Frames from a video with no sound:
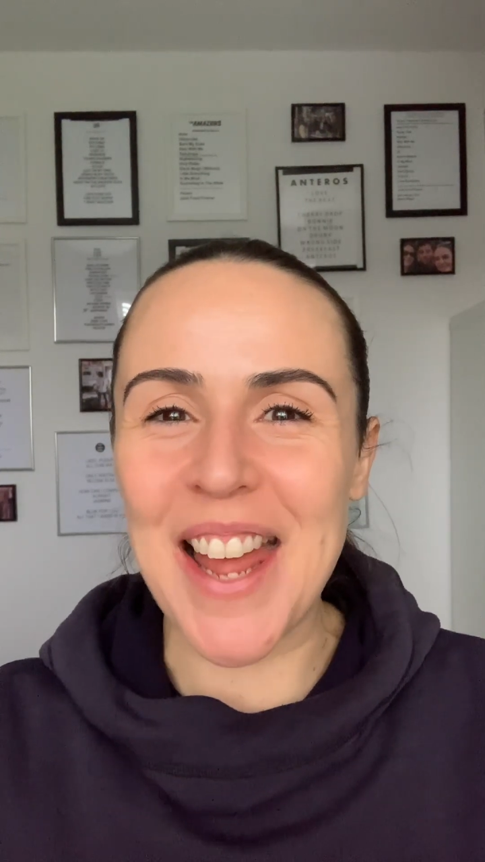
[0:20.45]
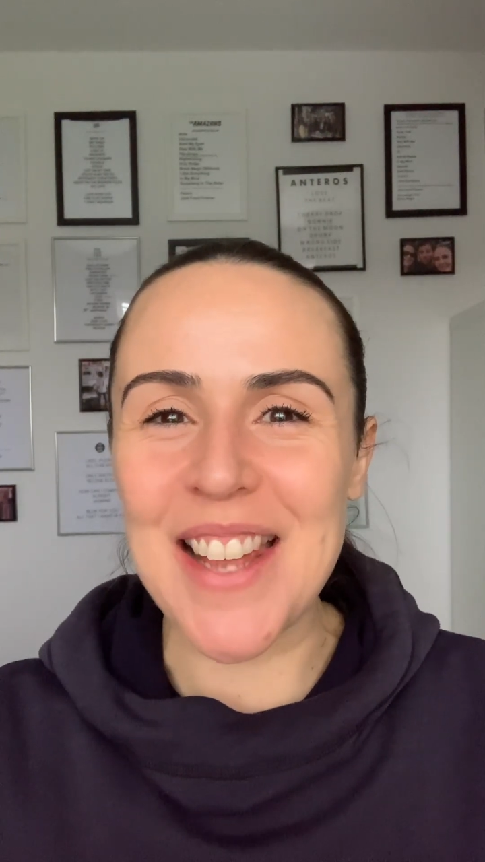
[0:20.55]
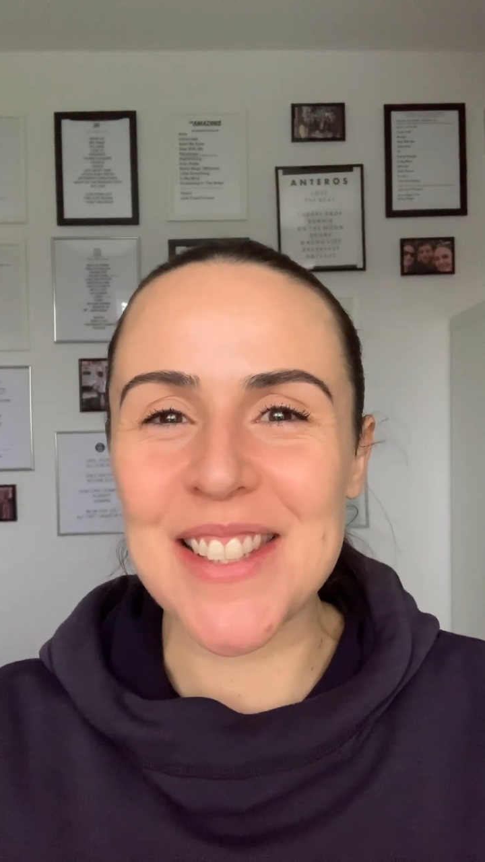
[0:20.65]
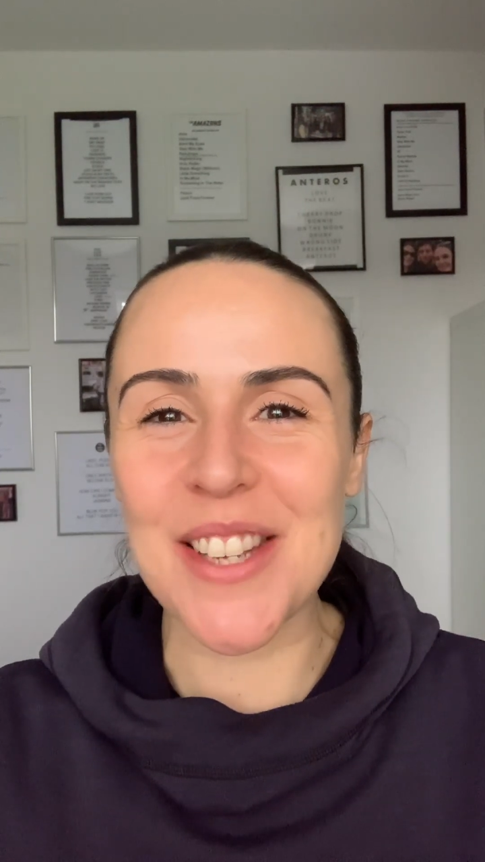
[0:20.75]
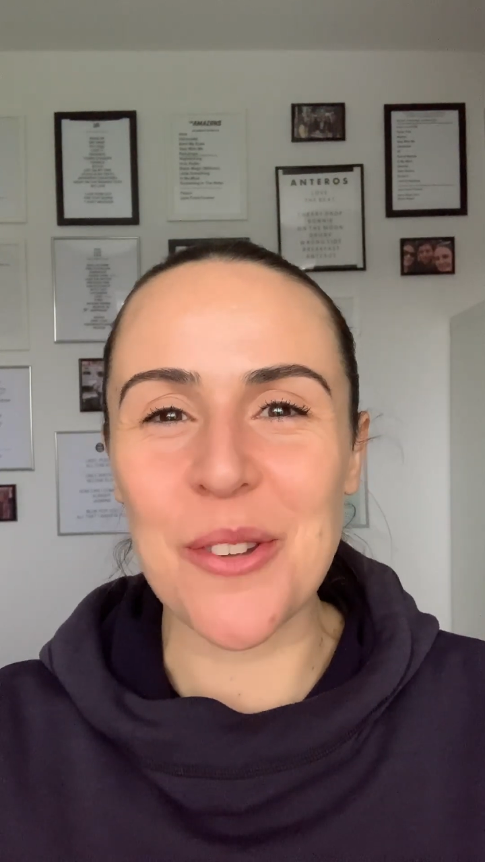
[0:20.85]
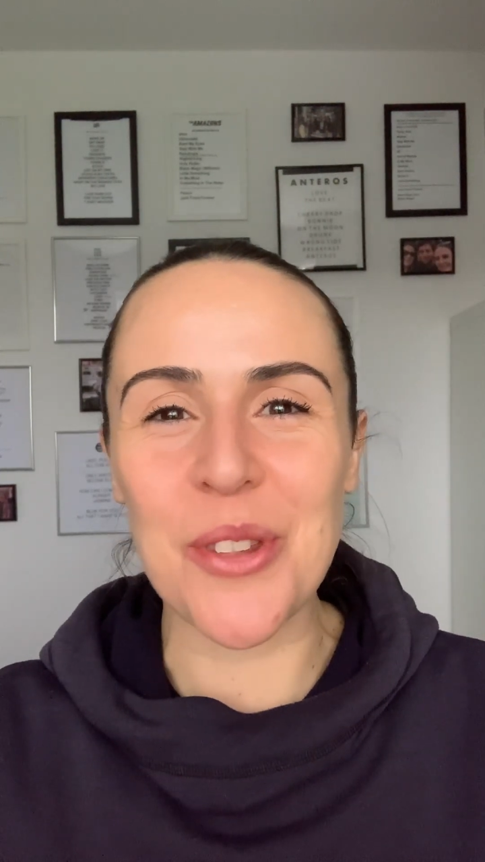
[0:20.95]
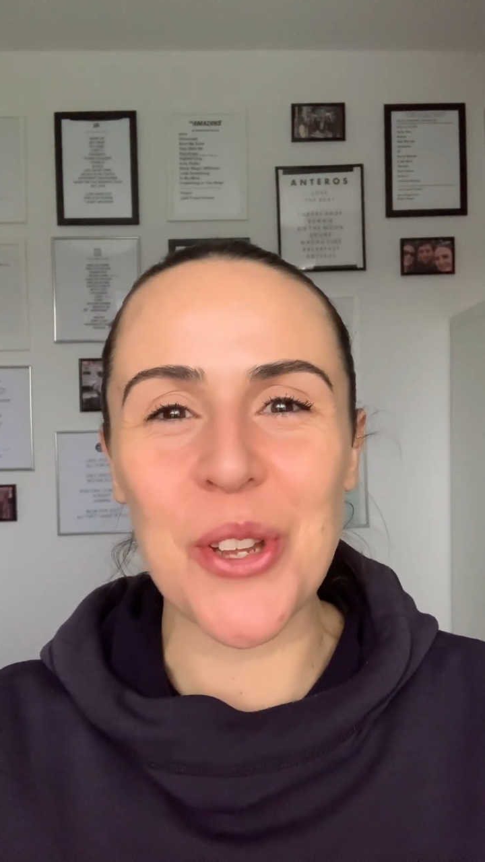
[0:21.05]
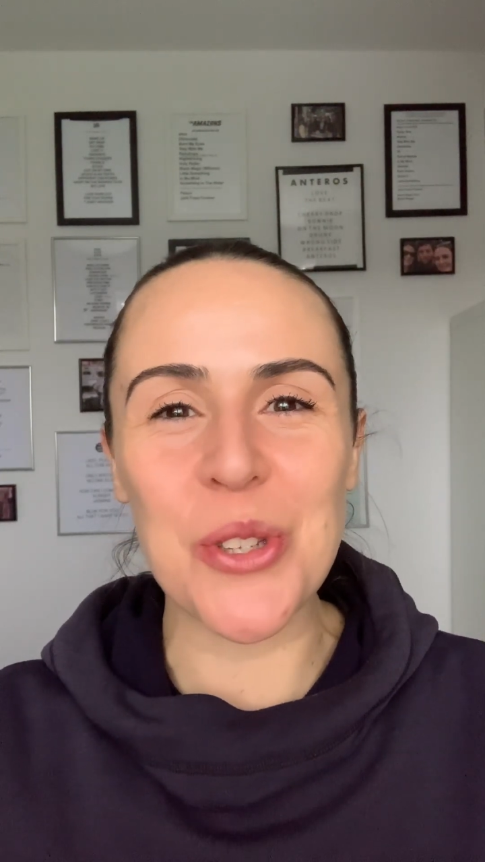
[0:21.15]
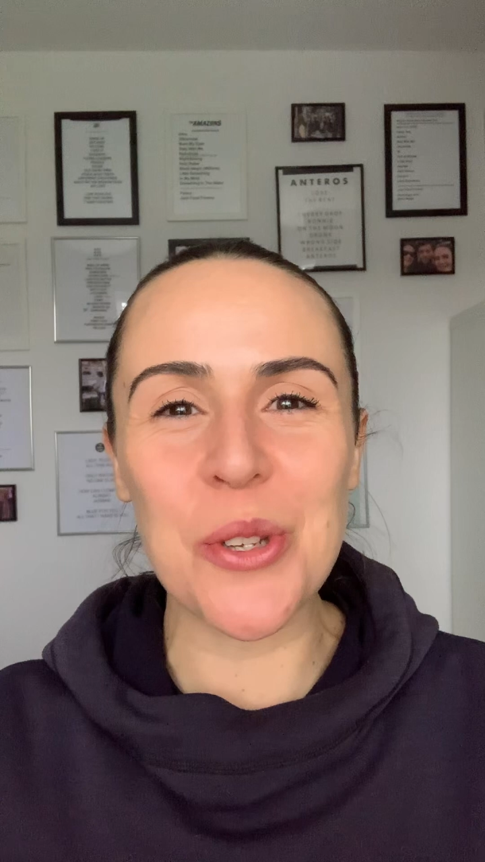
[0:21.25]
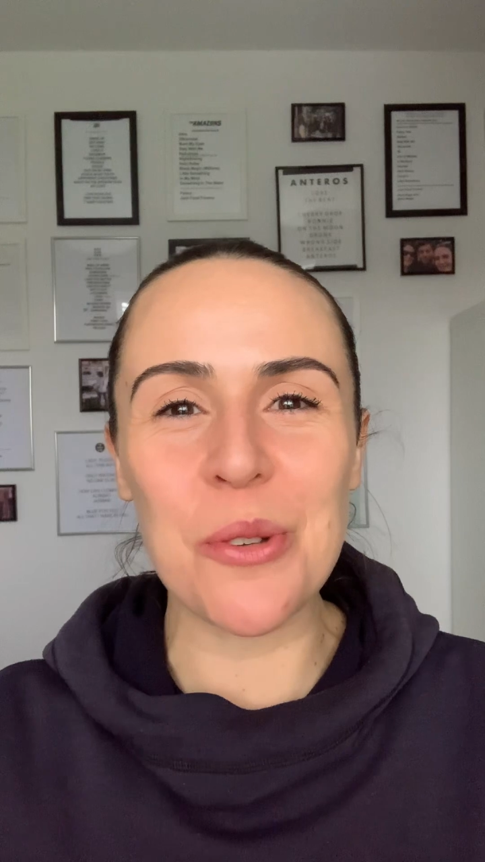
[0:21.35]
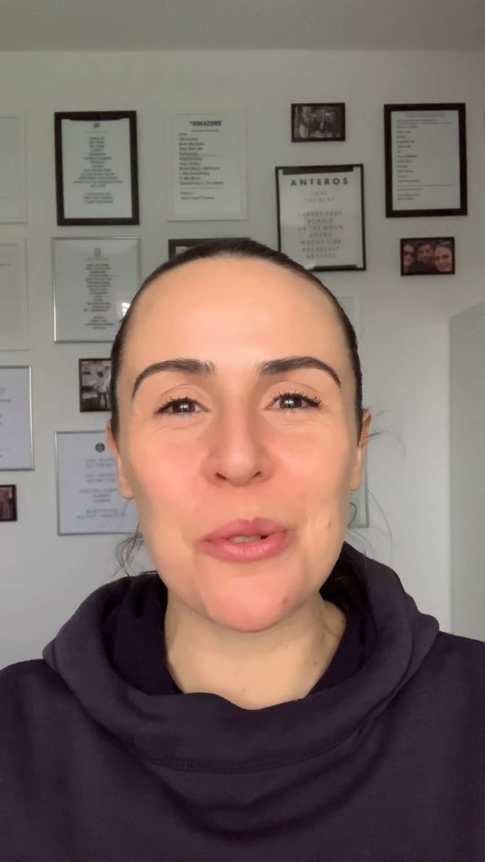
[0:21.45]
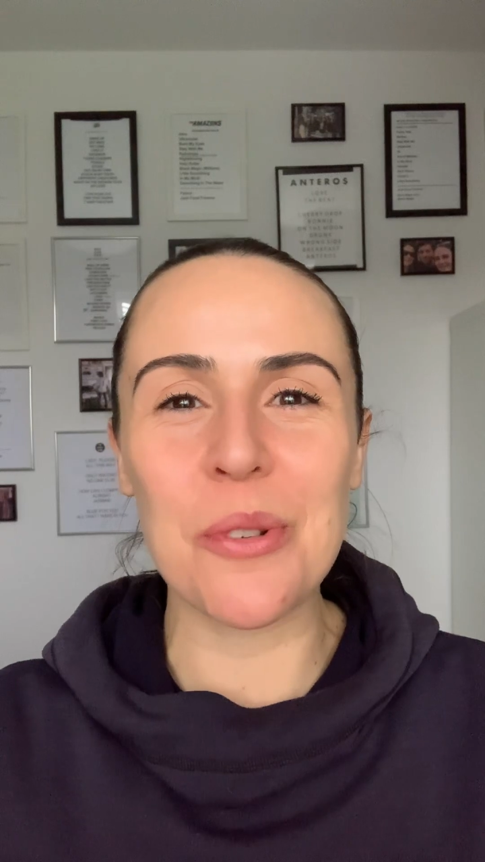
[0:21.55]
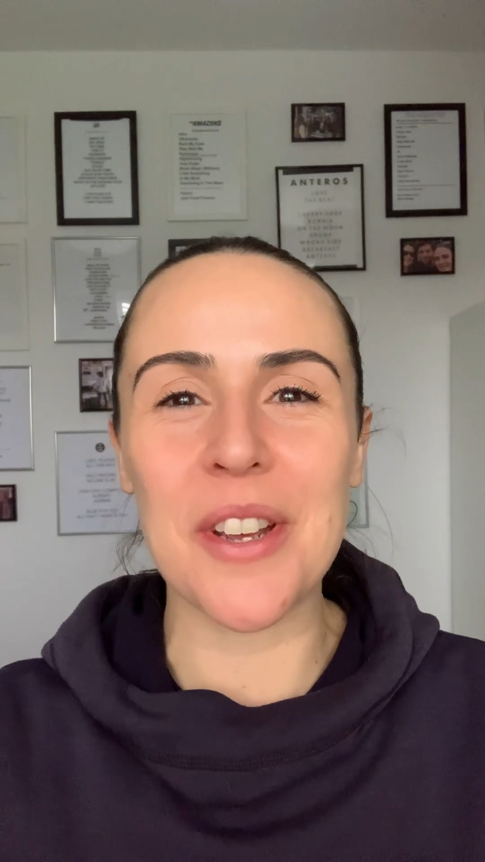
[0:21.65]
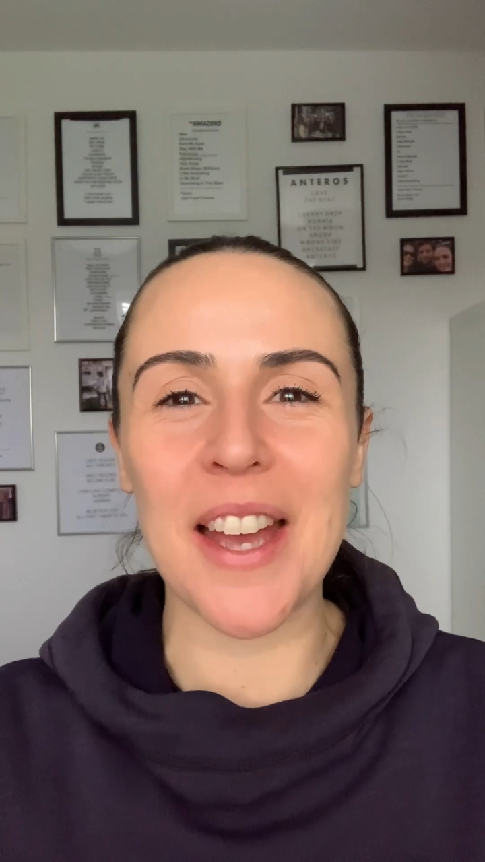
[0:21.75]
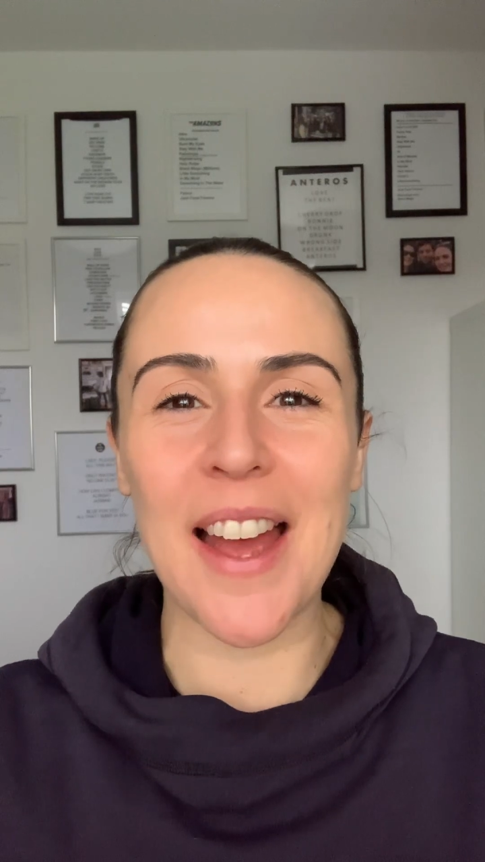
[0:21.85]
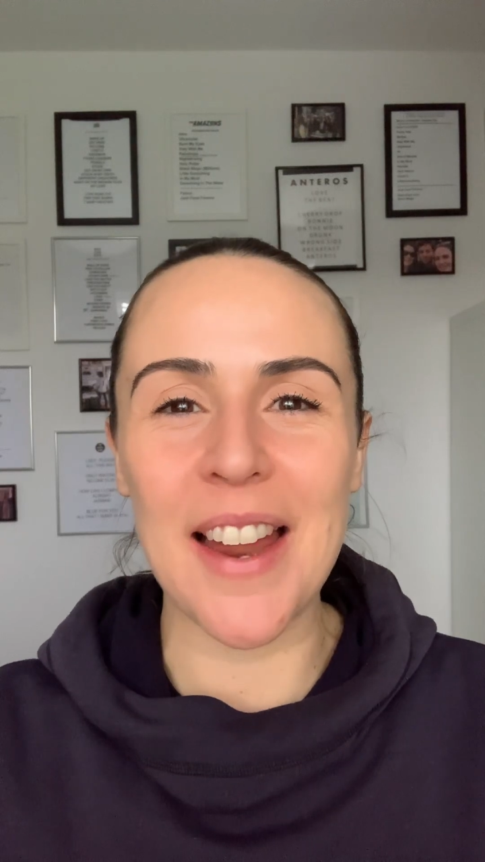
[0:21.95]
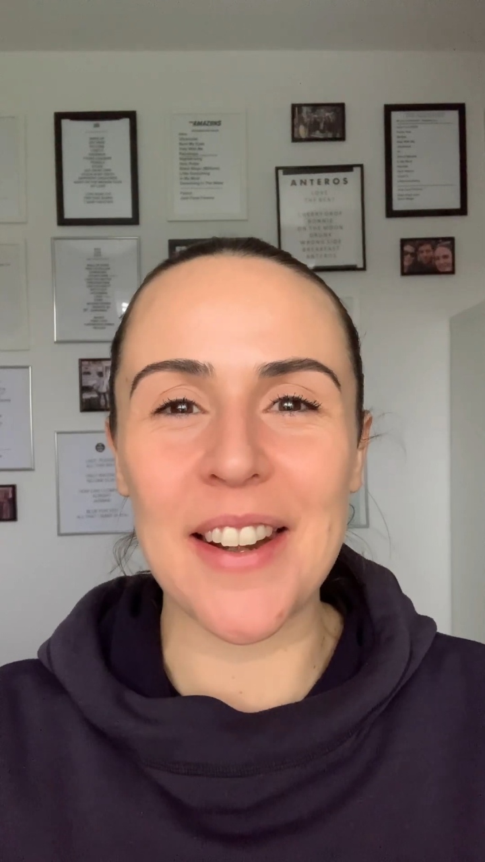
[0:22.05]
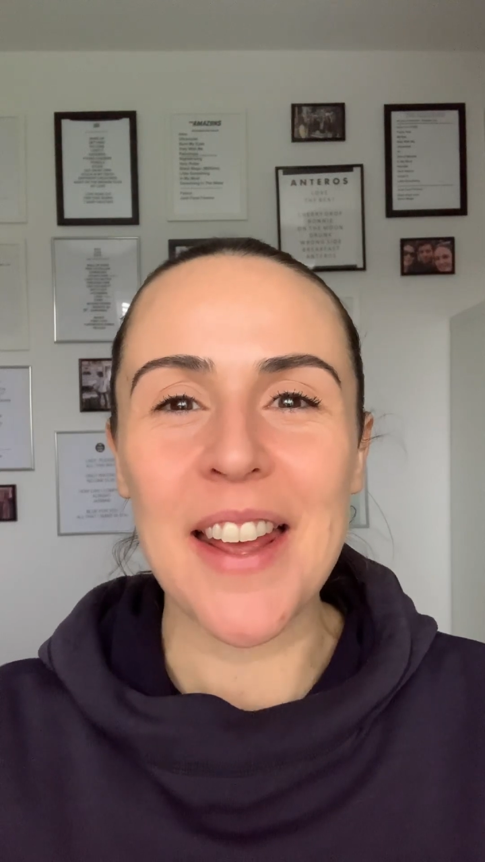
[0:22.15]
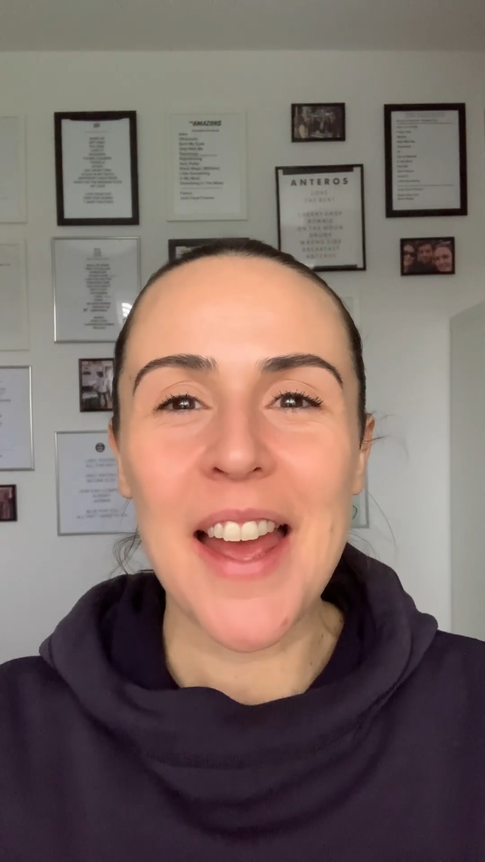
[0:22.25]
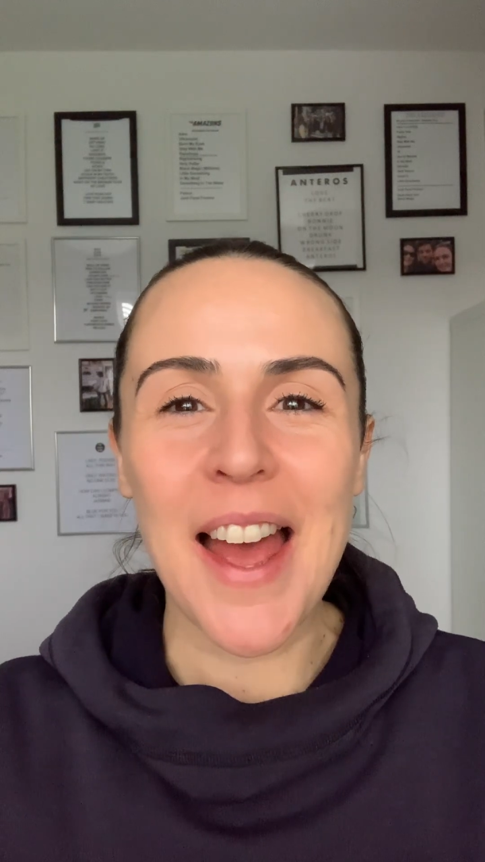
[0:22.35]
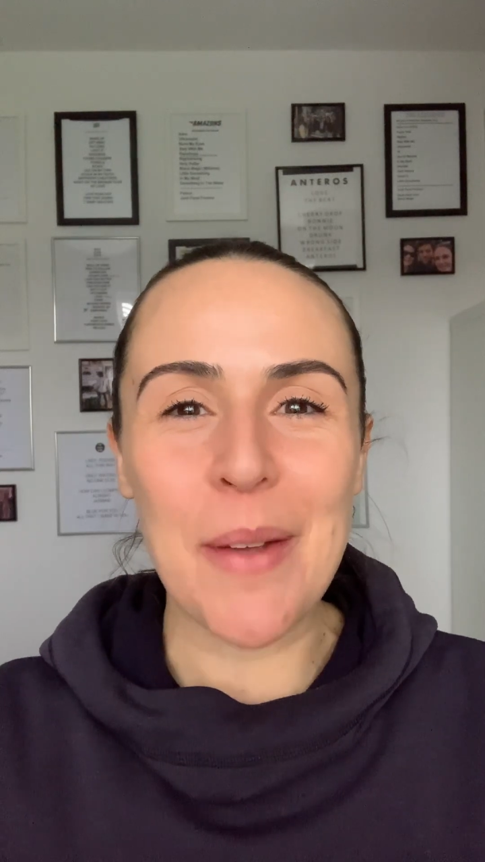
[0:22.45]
less so that you can